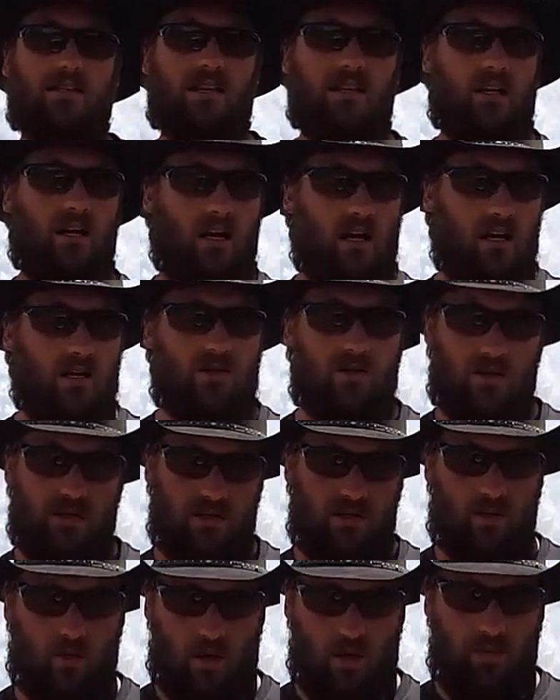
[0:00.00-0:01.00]
than
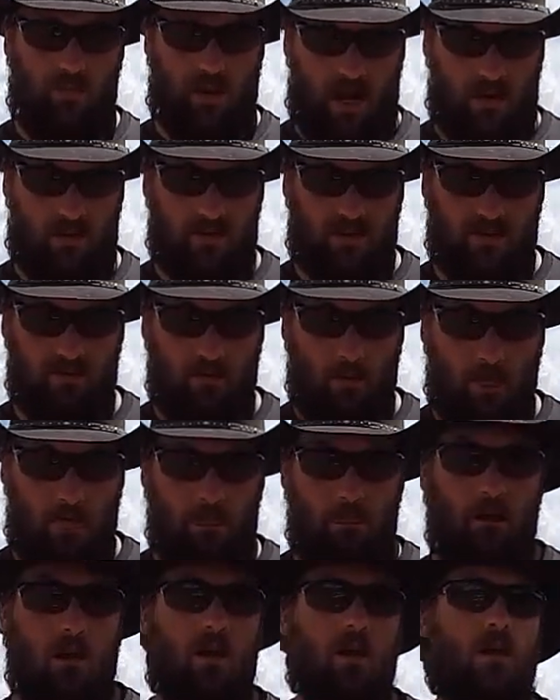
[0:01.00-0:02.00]
120 pounds.
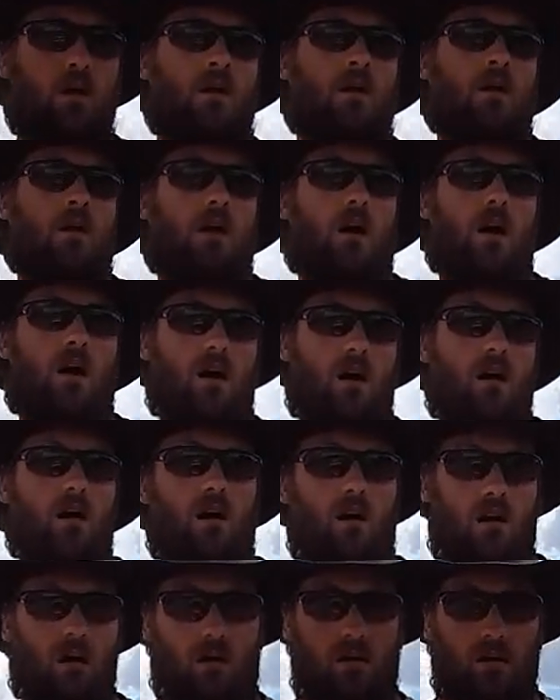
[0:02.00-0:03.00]

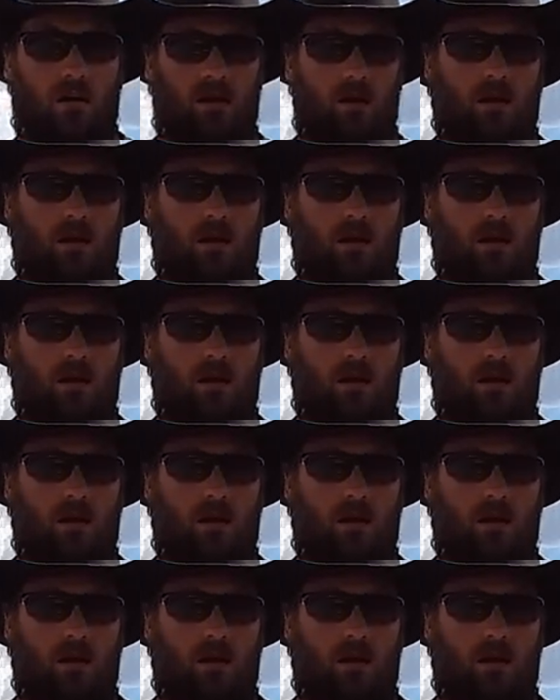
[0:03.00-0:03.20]
Hog,